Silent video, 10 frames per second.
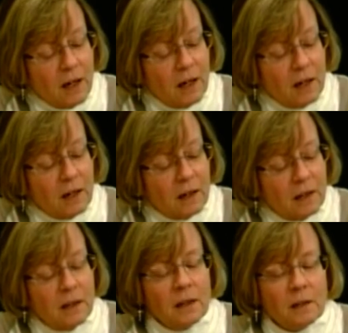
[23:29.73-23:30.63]
uh,
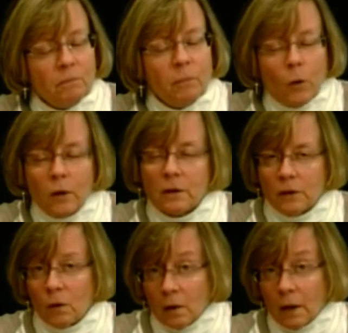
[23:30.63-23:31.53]
in
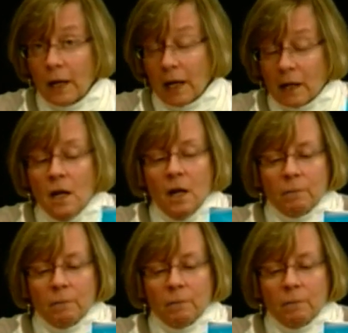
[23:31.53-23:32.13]
Portland, Oregon.